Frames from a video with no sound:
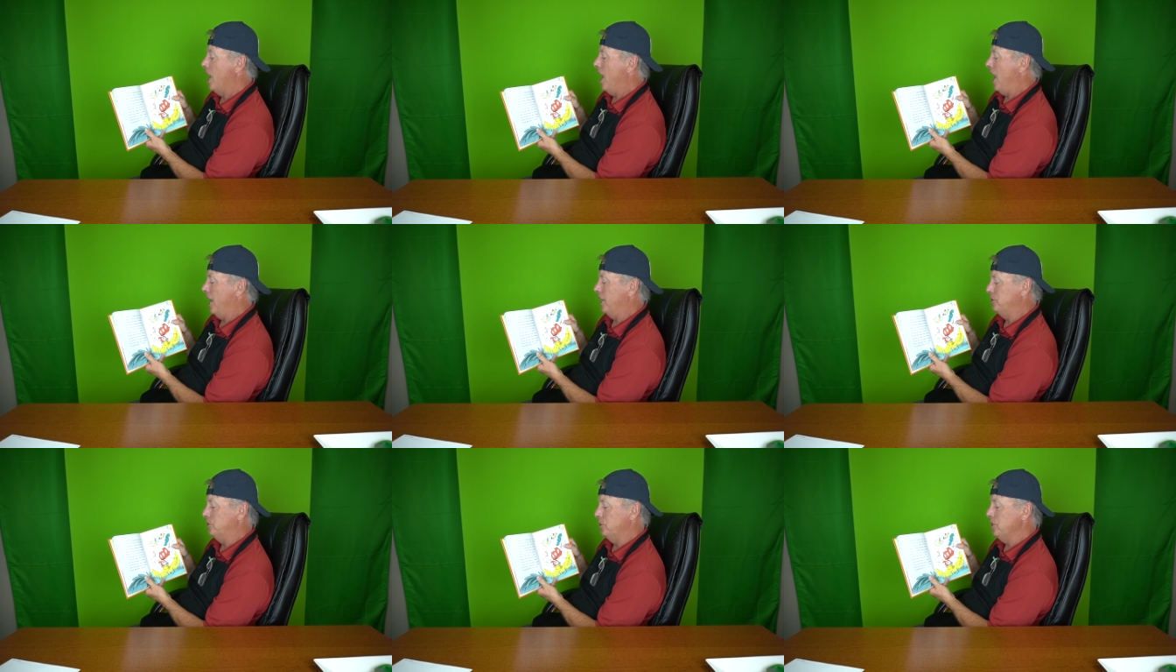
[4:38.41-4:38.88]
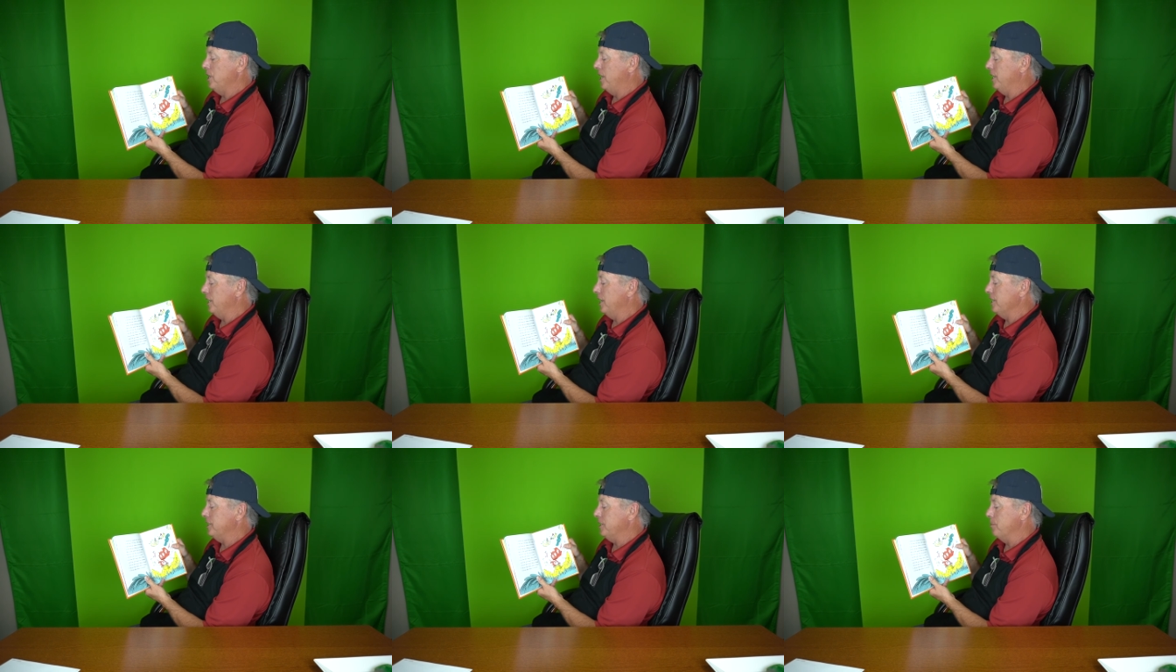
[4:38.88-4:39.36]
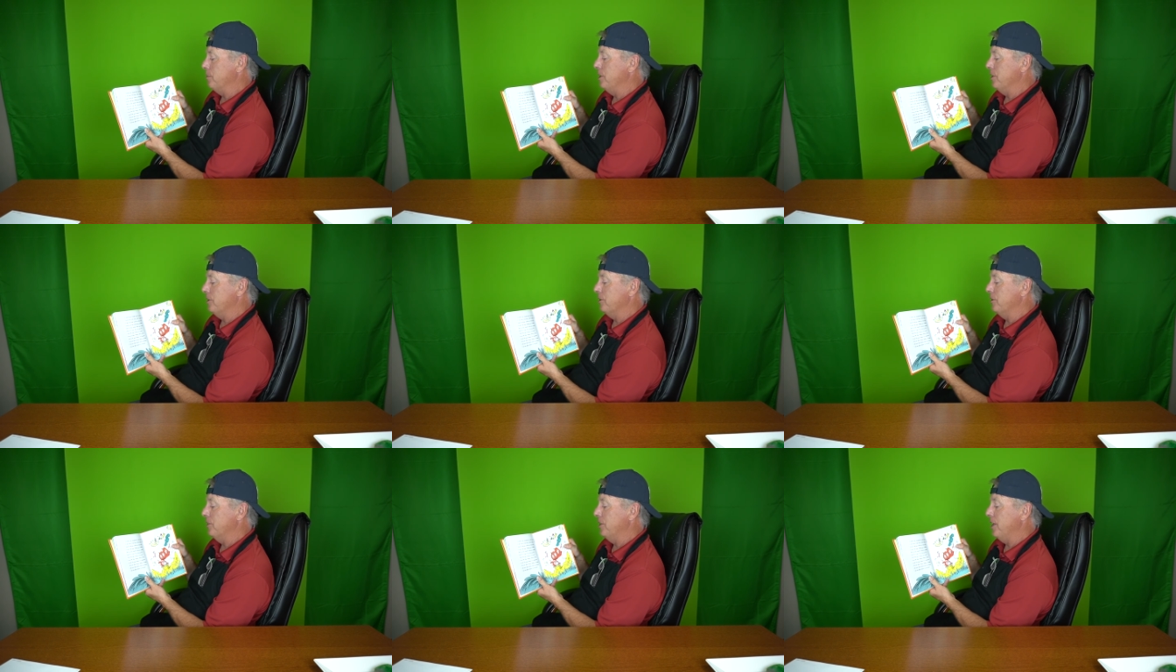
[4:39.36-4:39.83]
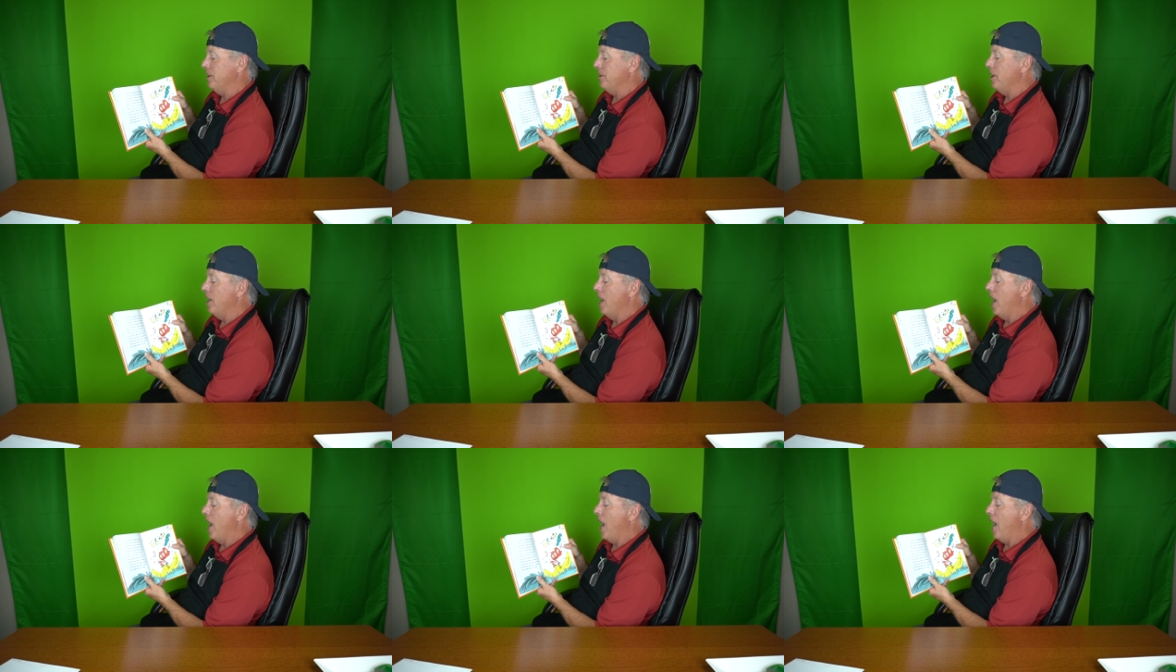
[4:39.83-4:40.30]
I do not like them here or
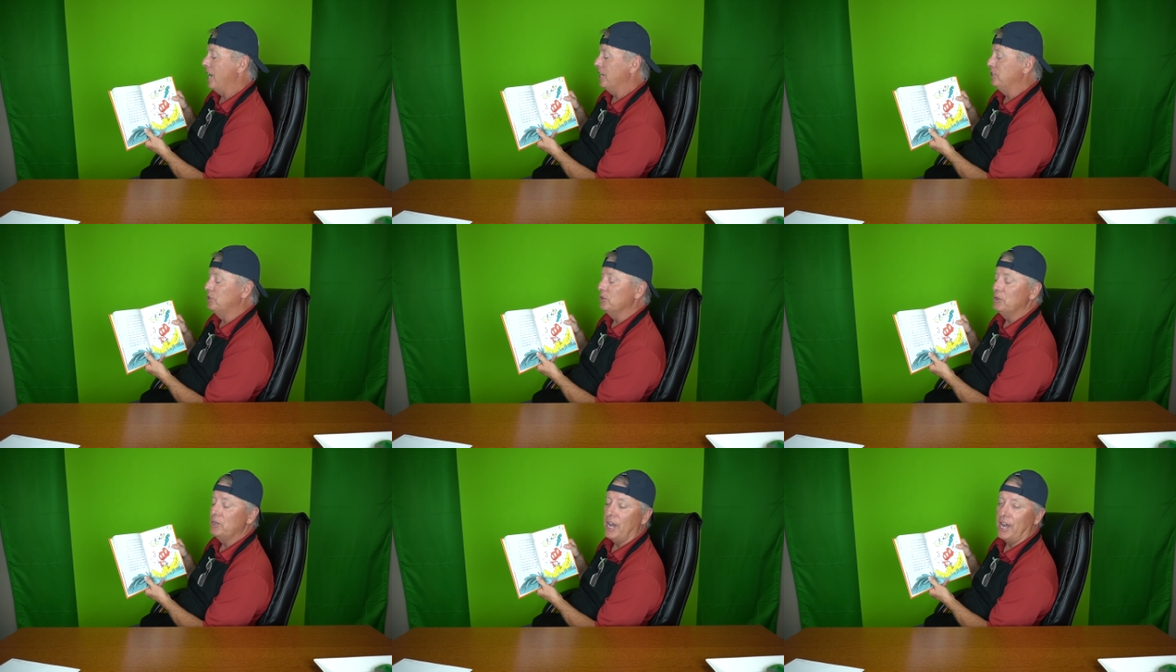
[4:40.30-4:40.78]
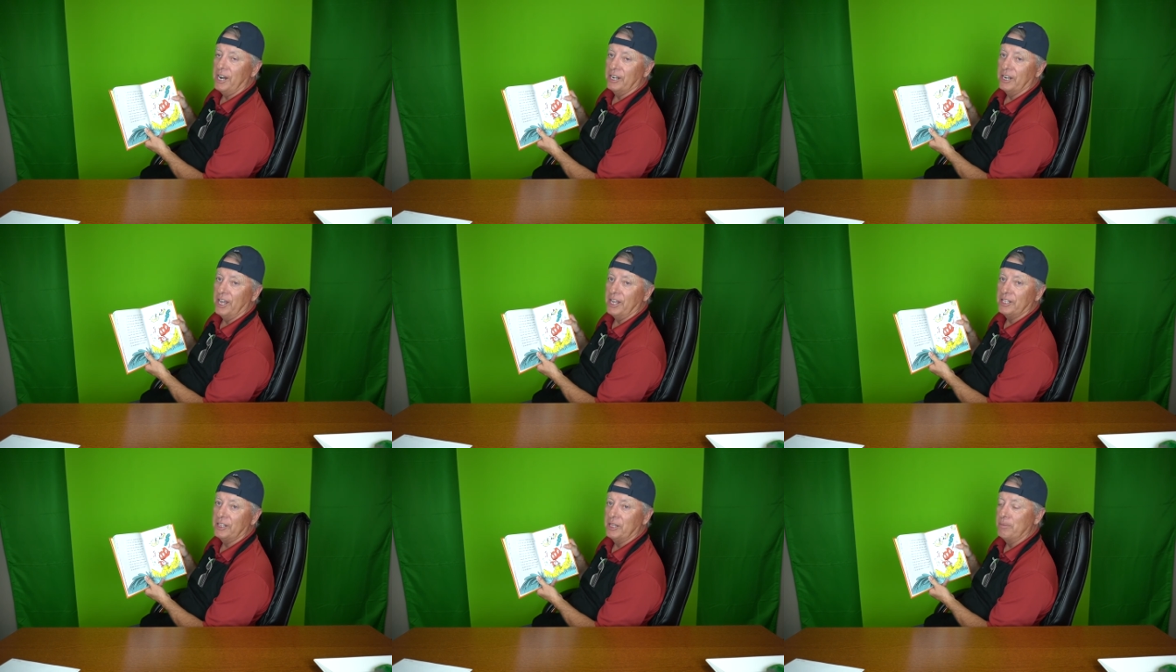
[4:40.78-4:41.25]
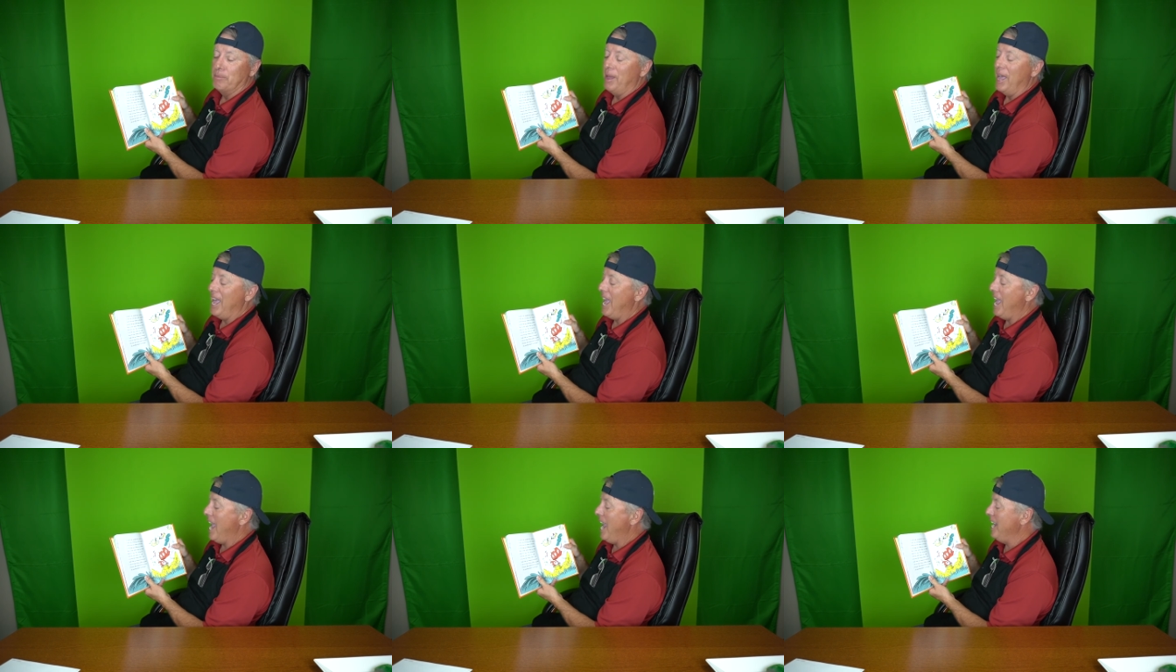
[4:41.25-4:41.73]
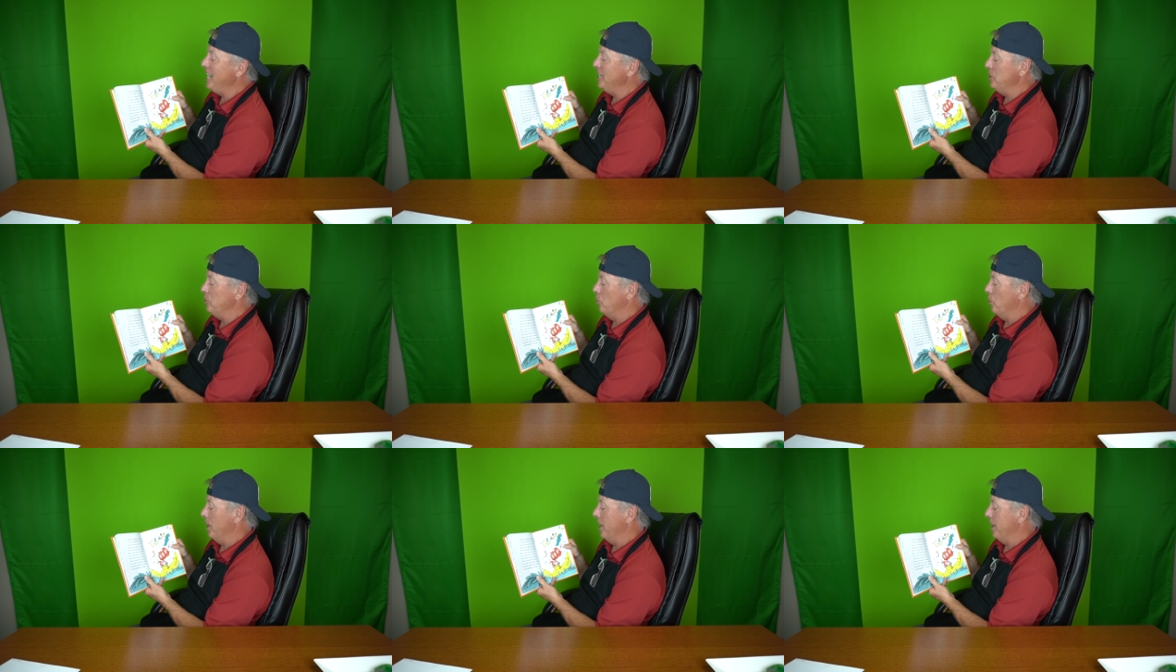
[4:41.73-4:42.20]
there. I do not like them
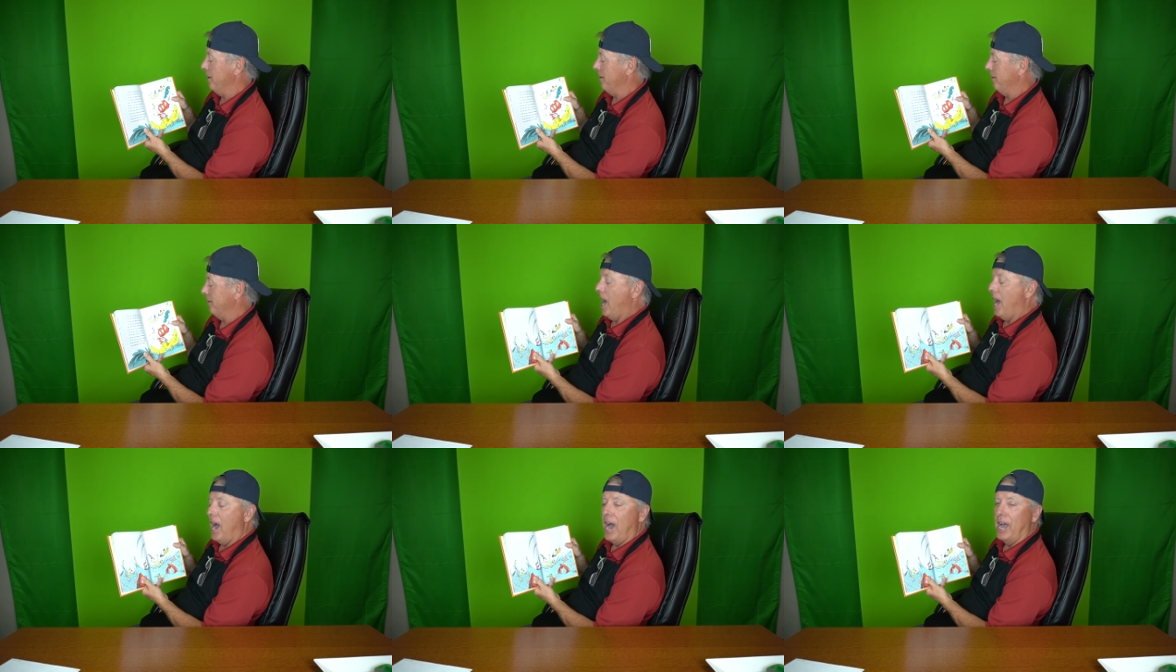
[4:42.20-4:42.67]
anywhere.